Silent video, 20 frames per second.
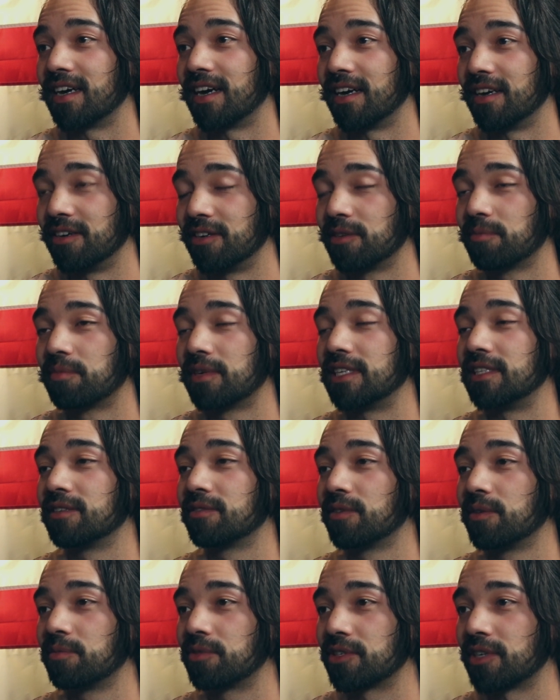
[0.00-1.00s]
I own a Breathing
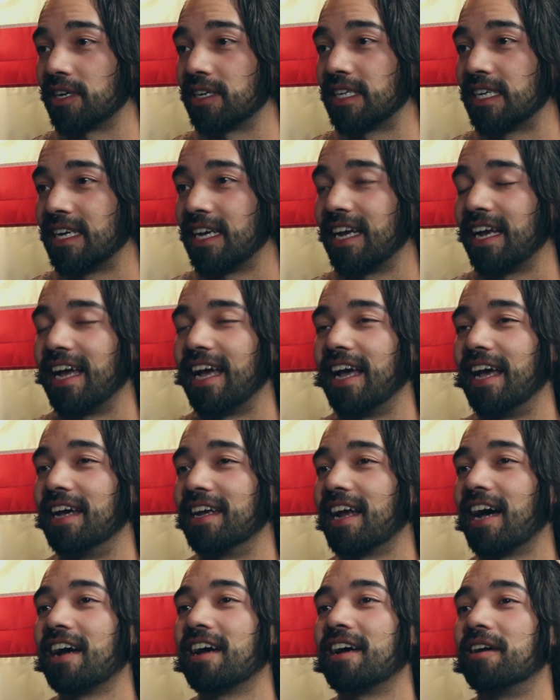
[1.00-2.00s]
Room shirt,
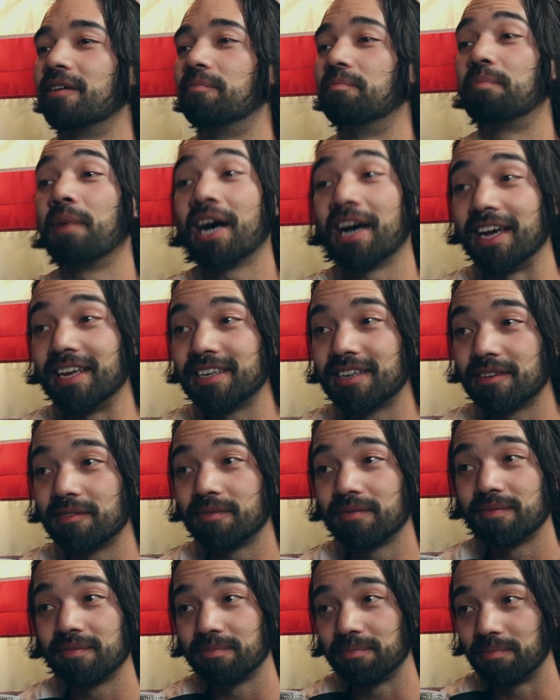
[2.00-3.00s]
and but
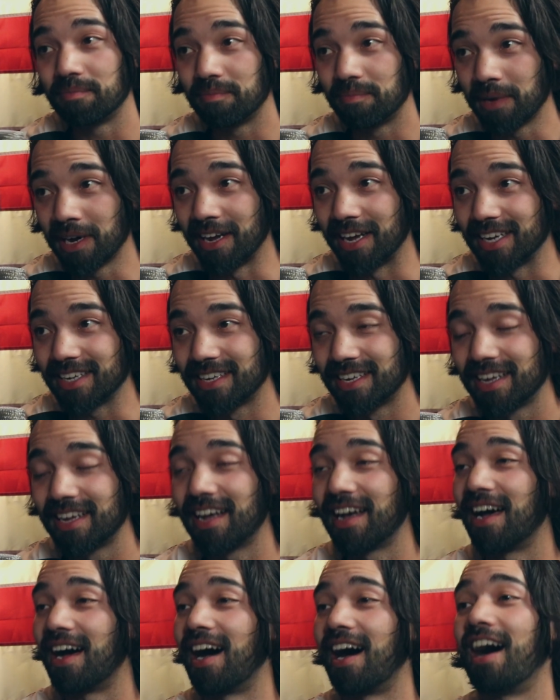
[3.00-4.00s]

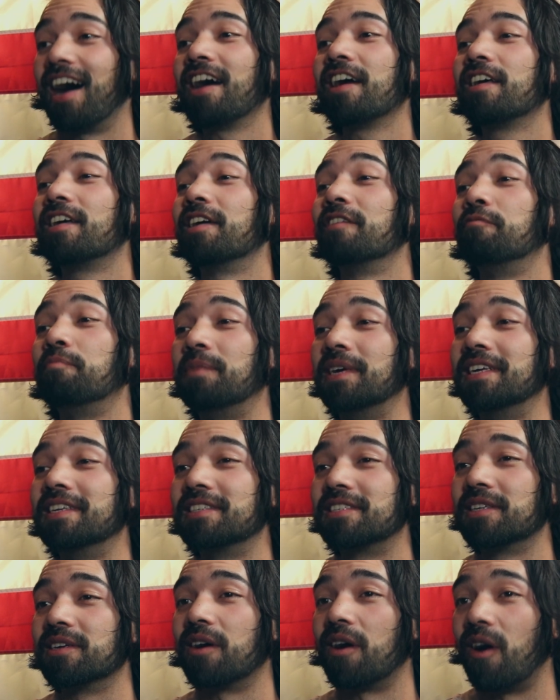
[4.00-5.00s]
I have been
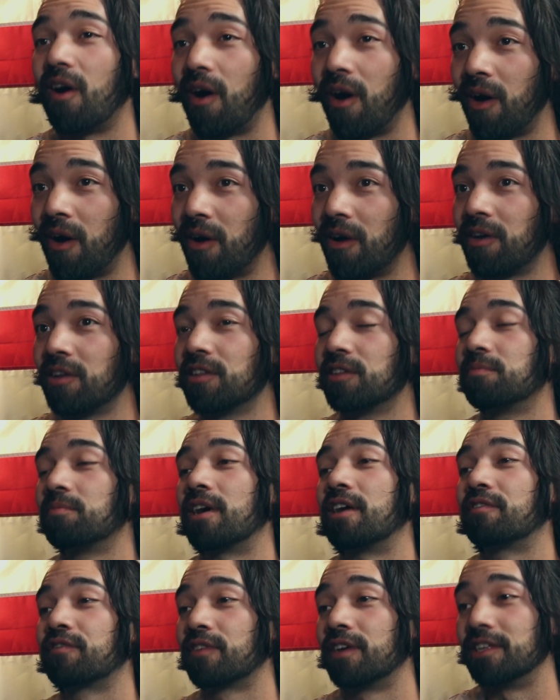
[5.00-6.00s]
to all of
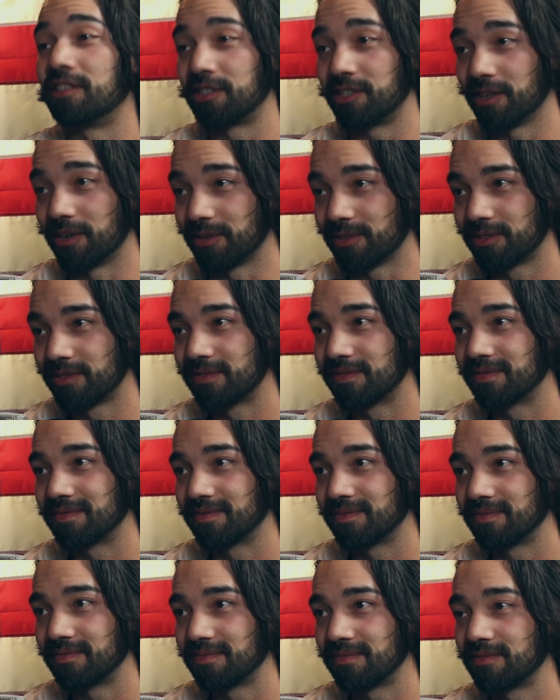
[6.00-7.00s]
my friends' shows,
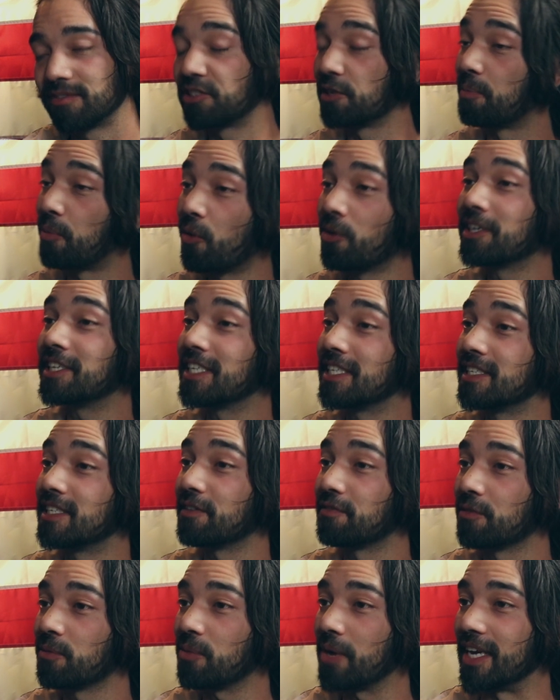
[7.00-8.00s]
supporting in
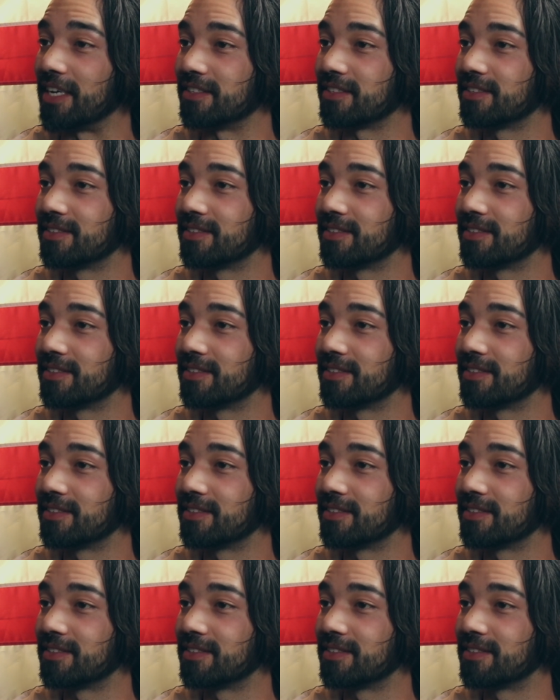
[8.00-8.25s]
different ways.